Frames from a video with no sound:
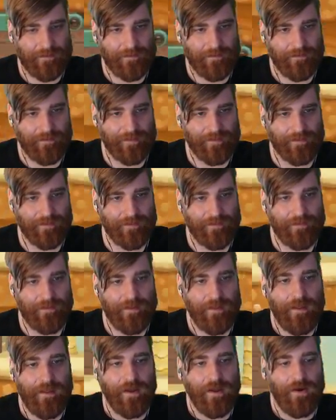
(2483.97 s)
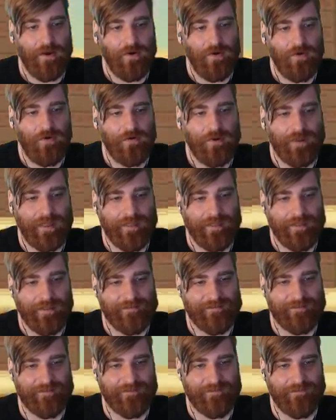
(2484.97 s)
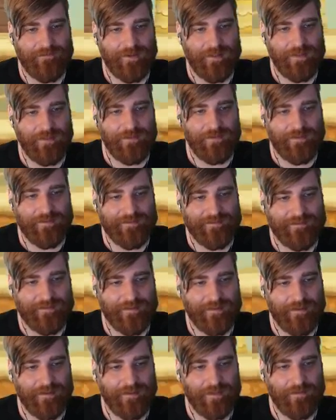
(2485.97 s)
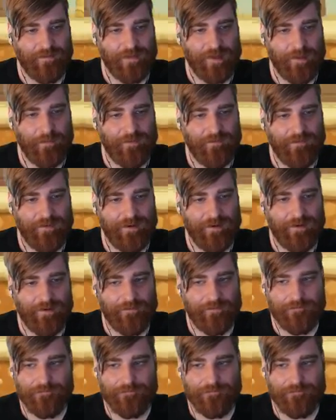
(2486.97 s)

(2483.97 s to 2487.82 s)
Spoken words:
What the? Oh, okay, I think I'm supposed to follow this thwomp over here.